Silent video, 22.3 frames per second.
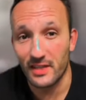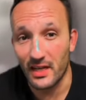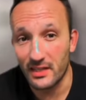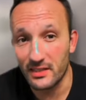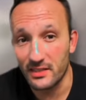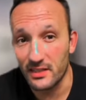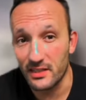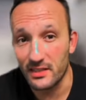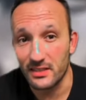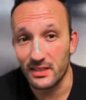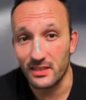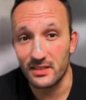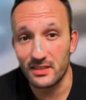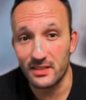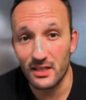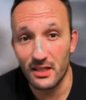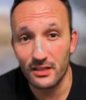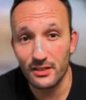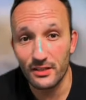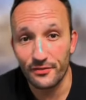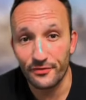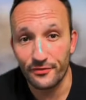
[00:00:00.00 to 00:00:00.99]
tactics and
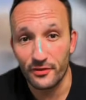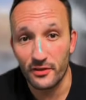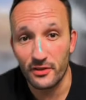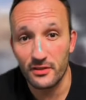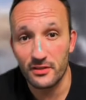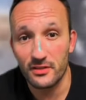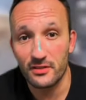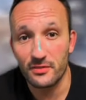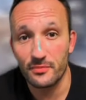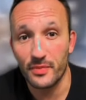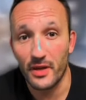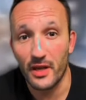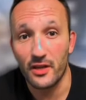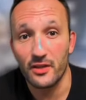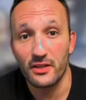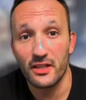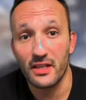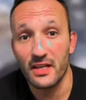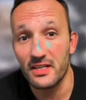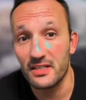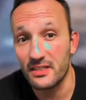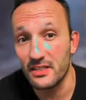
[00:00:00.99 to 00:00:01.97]
self-defense by
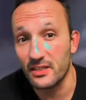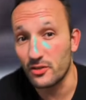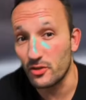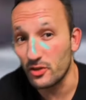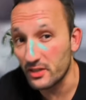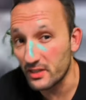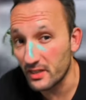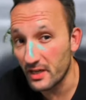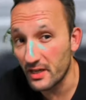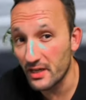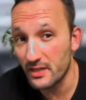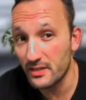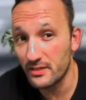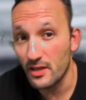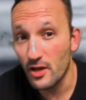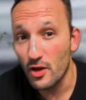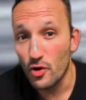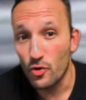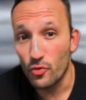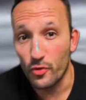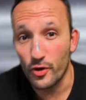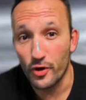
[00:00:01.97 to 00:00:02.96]
analyzing a case
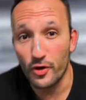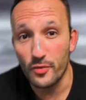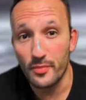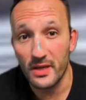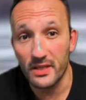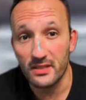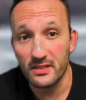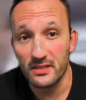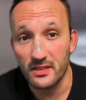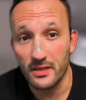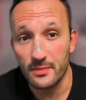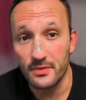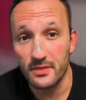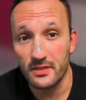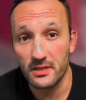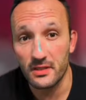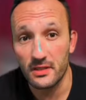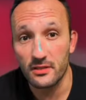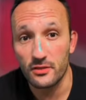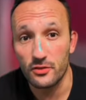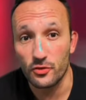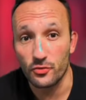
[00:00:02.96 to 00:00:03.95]
where a man
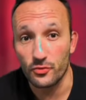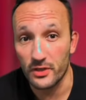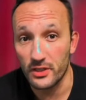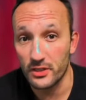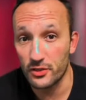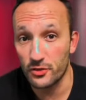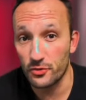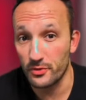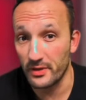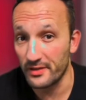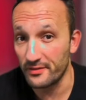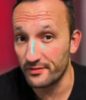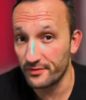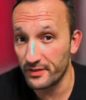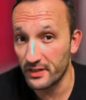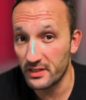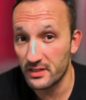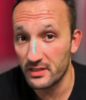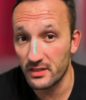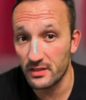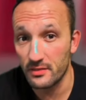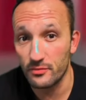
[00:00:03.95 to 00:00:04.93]
steps in to rescue a
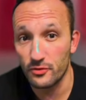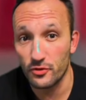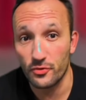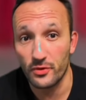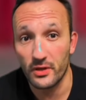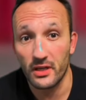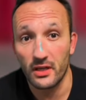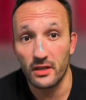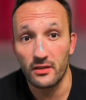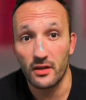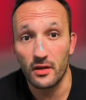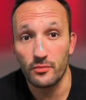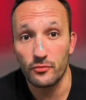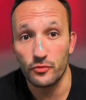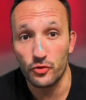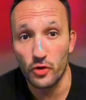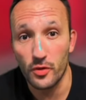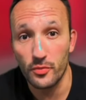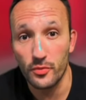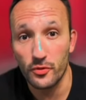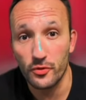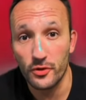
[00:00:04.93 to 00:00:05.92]
victim during an armed
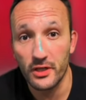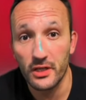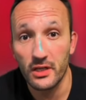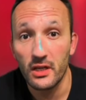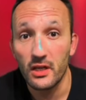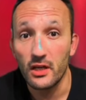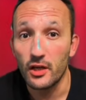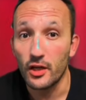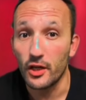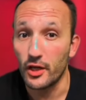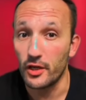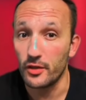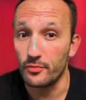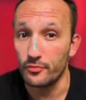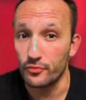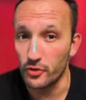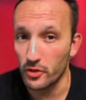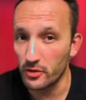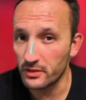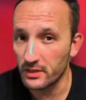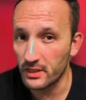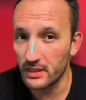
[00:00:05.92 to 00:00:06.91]
robbery in
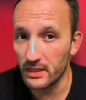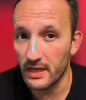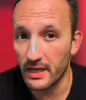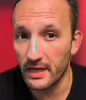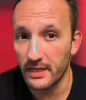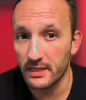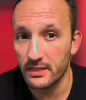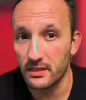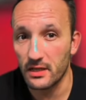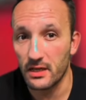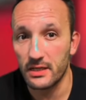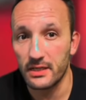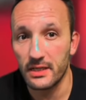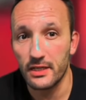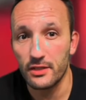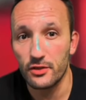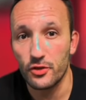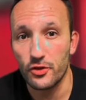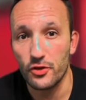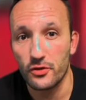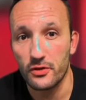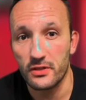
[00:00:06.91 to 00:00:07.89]
broad daylight on
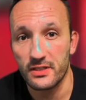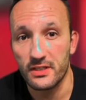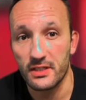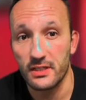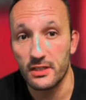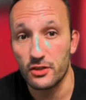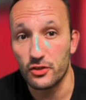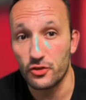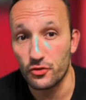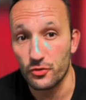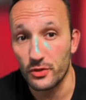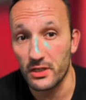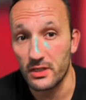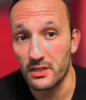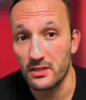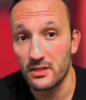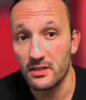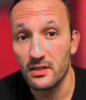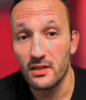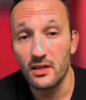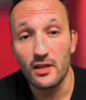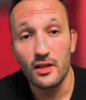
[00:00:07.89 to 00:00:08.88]
a New York City street.
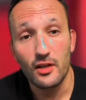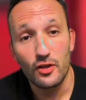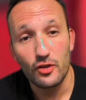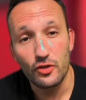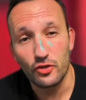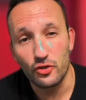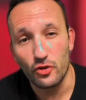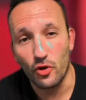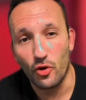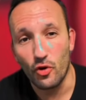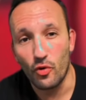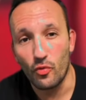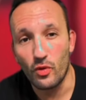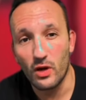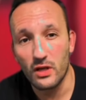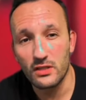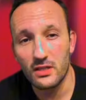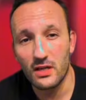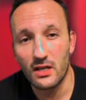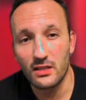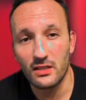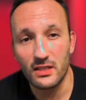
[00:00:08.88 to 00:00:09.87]
So
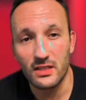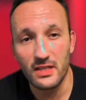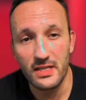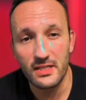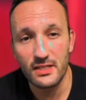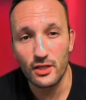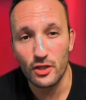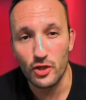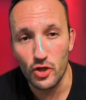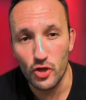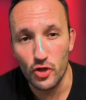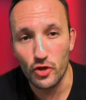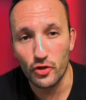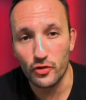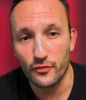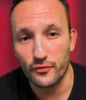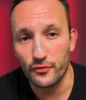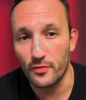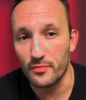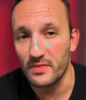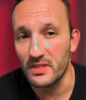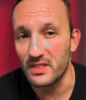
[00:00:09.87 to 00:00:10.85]
what are the lessons
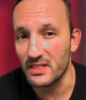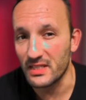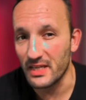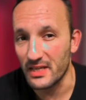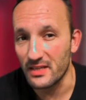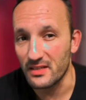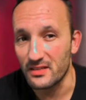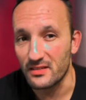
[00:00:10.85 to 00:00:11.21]
learned from this case?